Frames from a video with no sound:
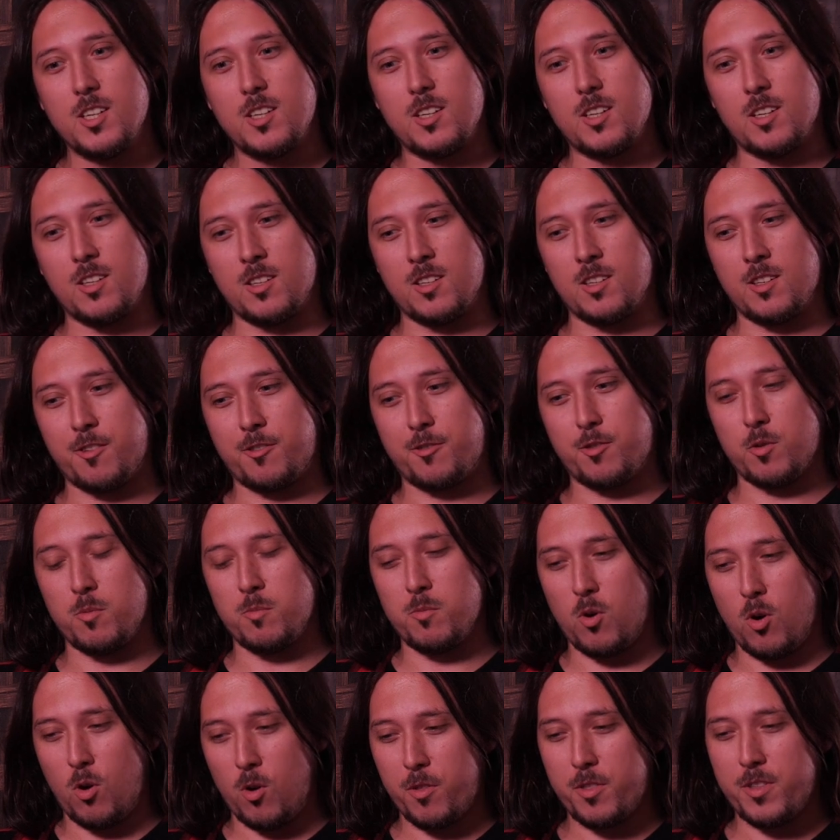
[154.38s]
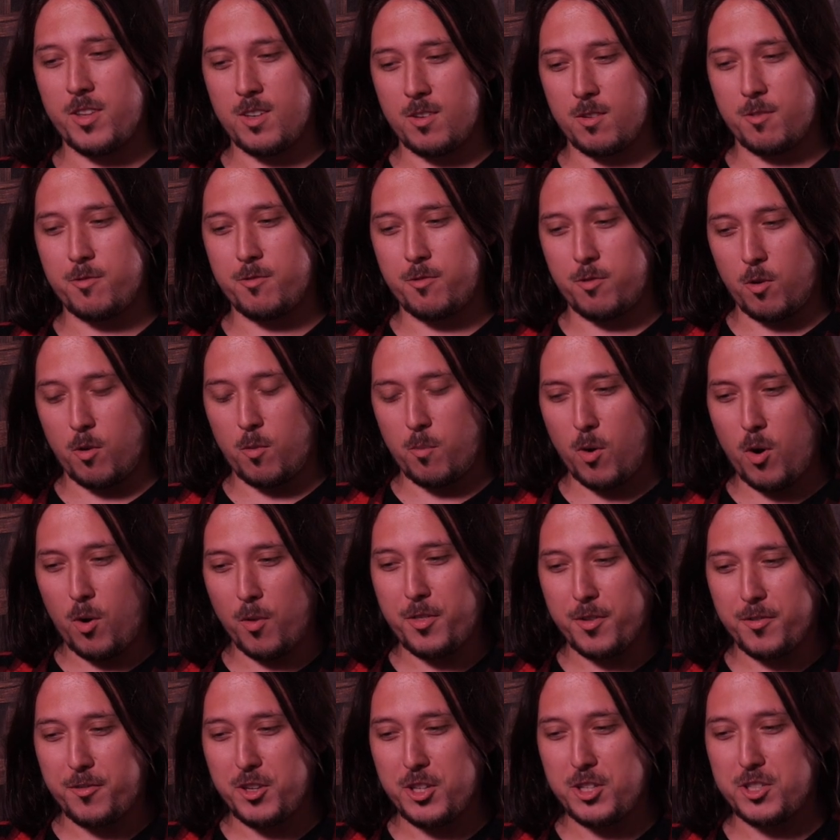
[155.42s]
from all
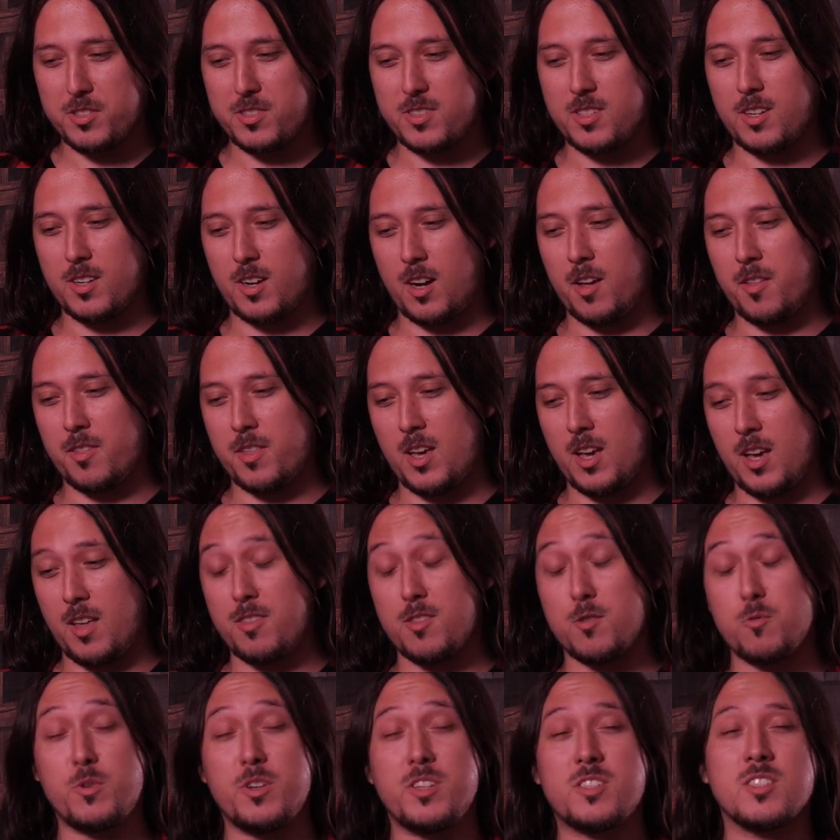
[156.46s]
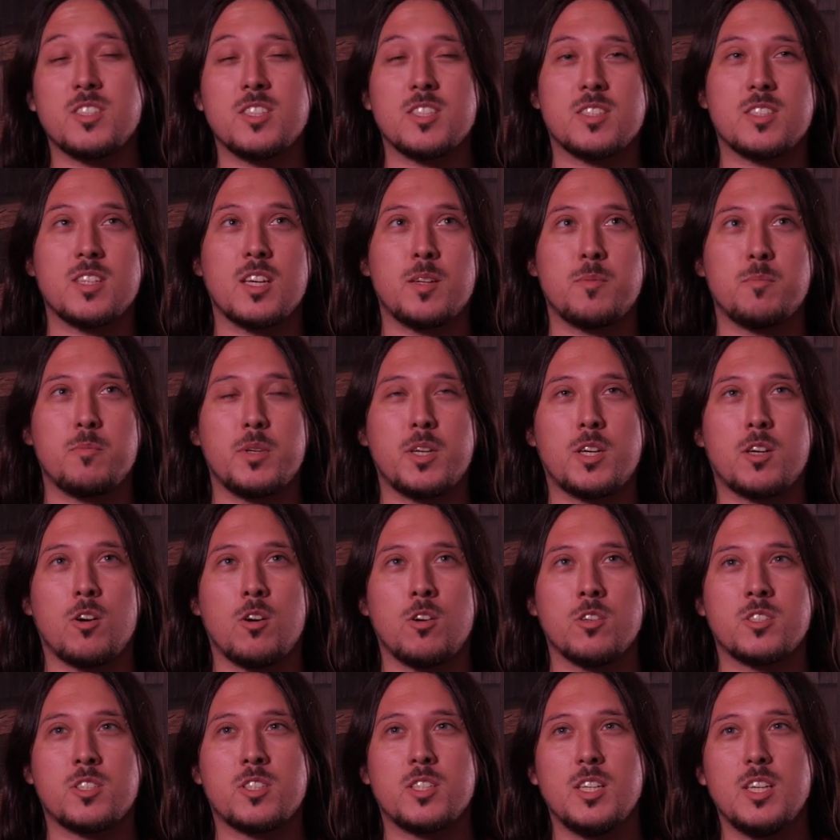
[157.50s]
the features that are there. And the reason is that
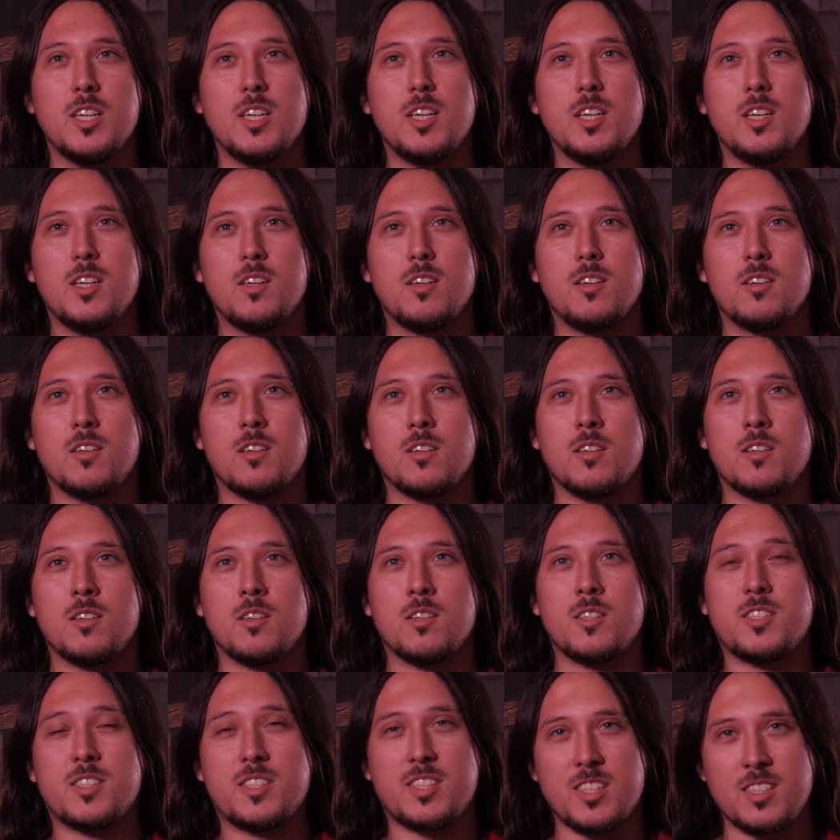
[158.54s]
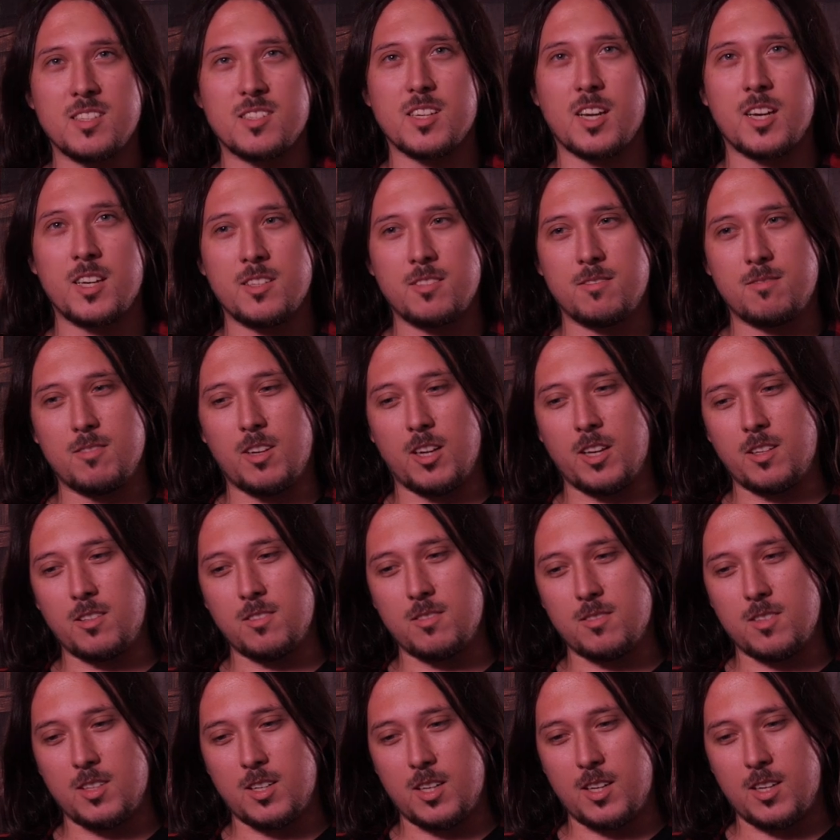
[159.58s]
because since
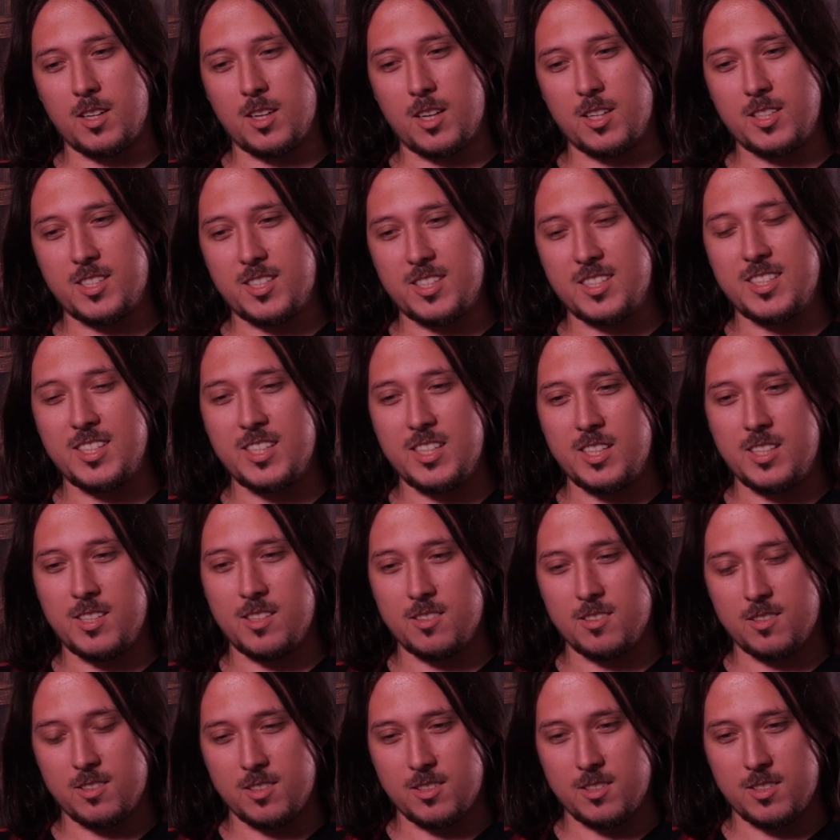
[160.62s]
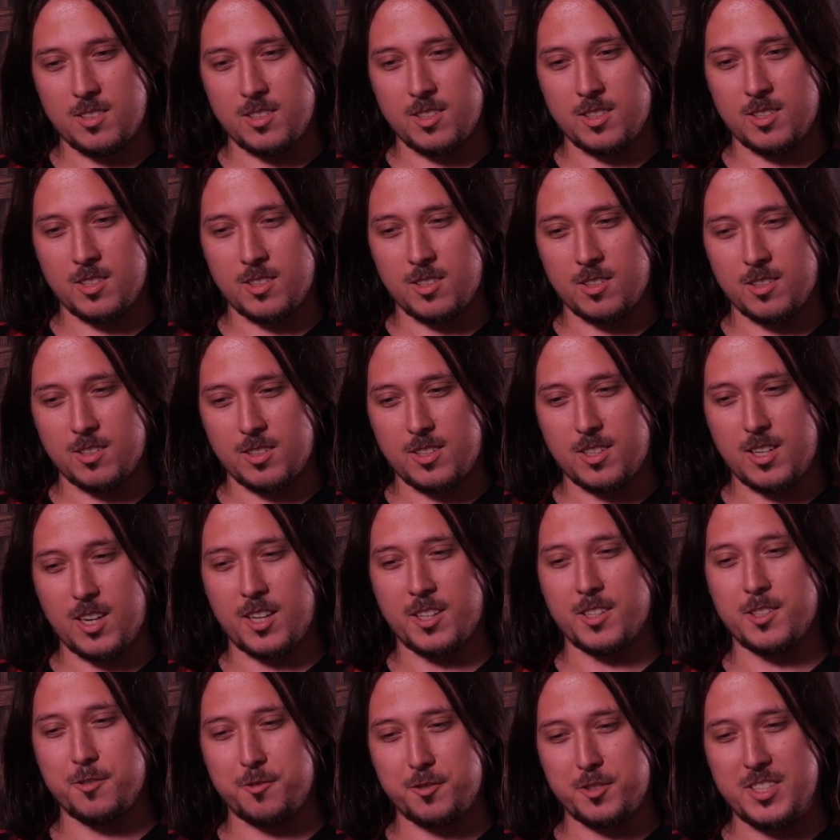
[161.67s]
I see
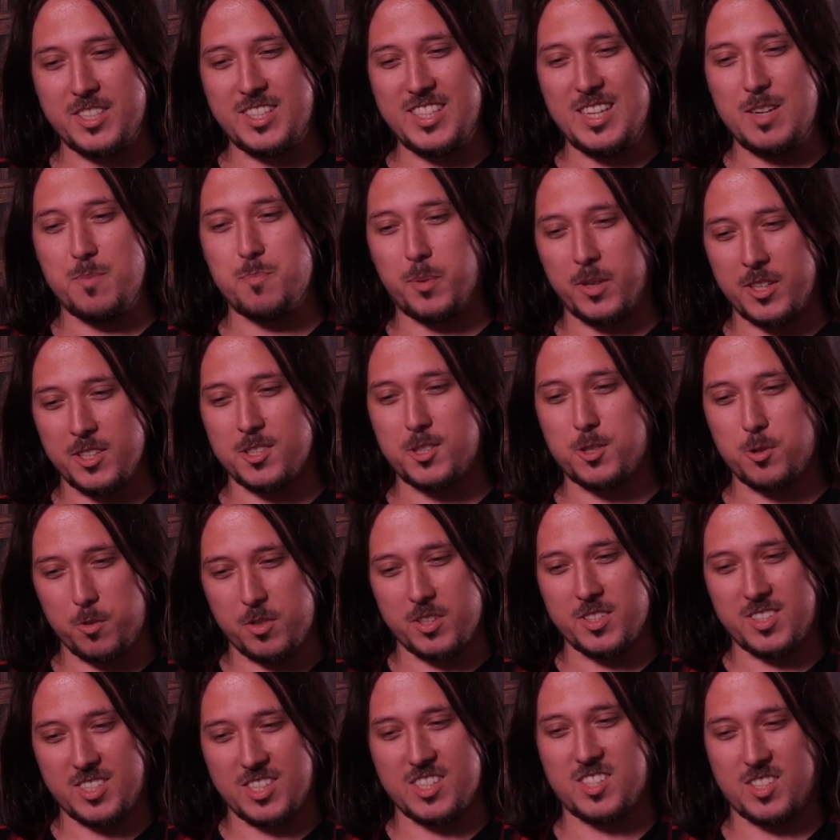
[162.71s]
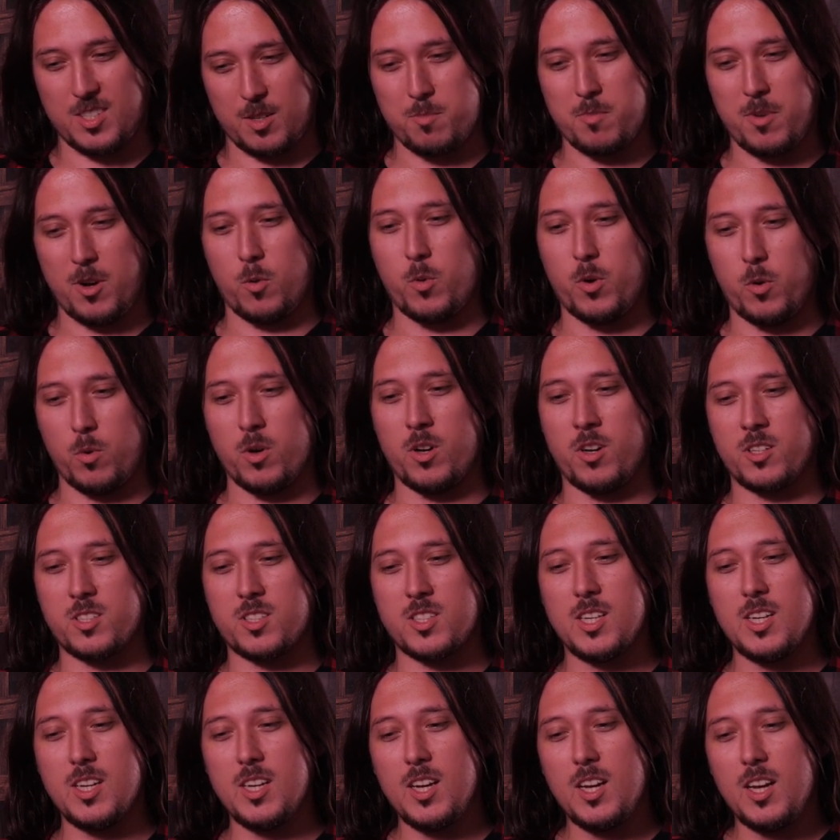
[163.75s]
kind of deep into the system how it
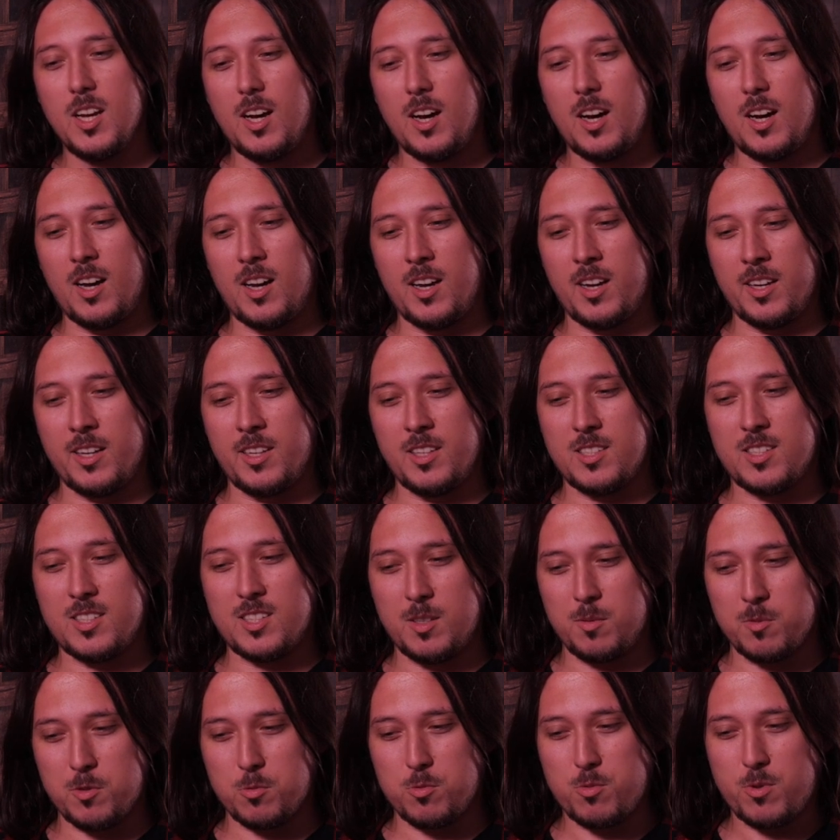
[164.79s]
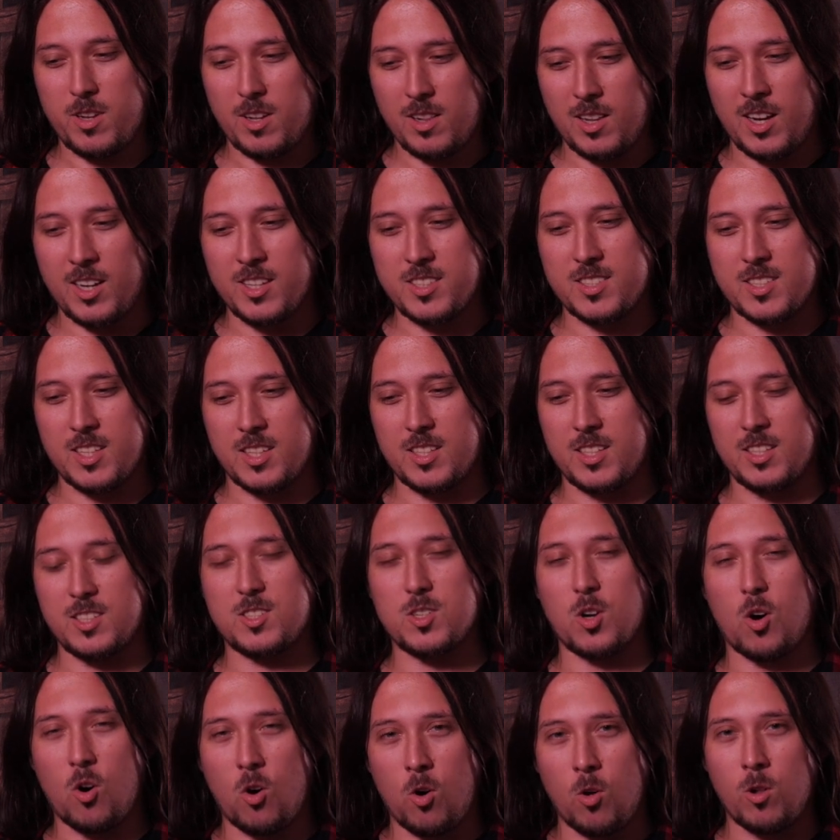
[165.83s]
works, I seem to realize that
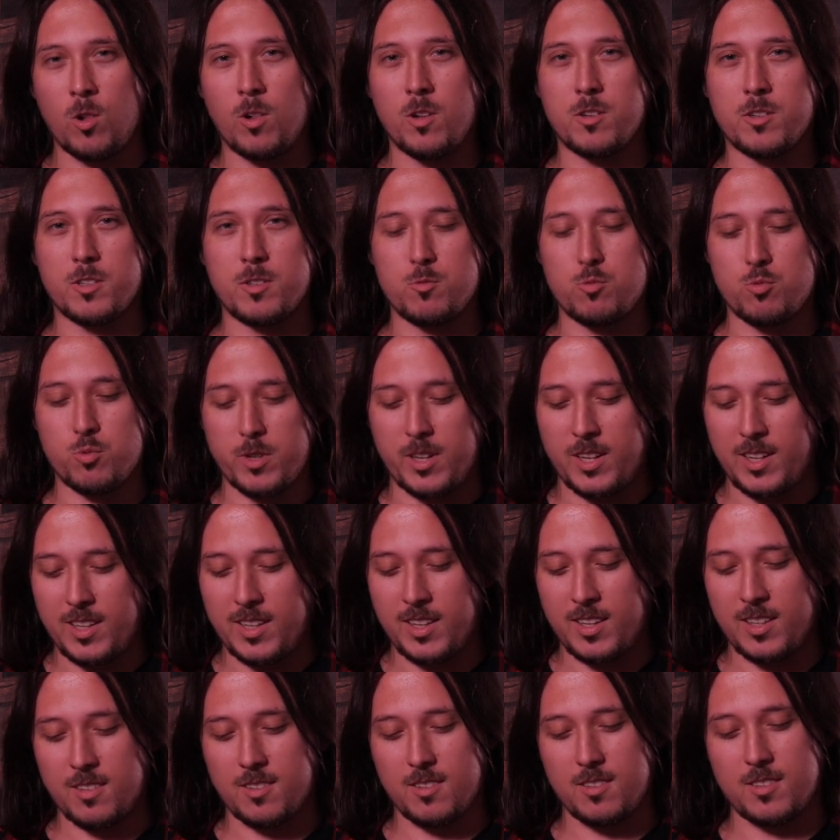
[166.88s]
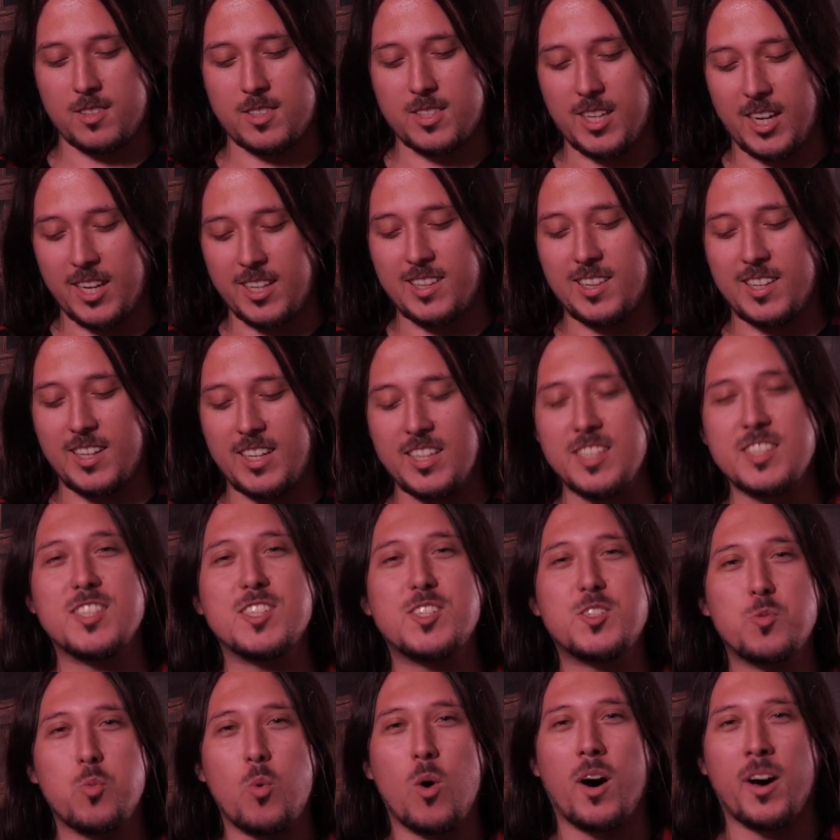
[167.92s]
it's all really tightly
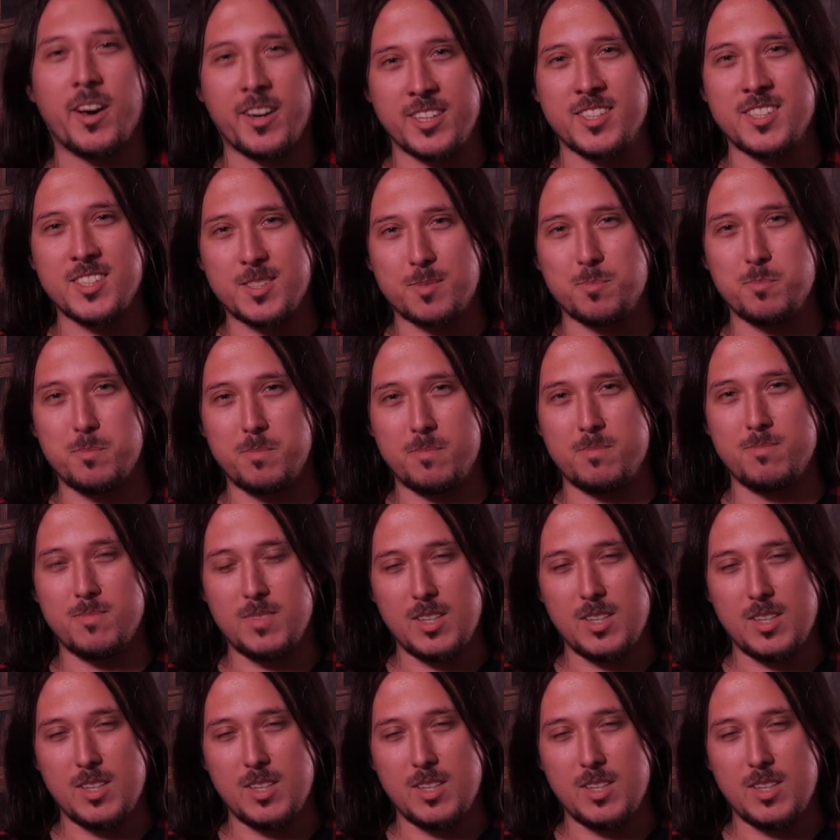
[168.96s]
intertwined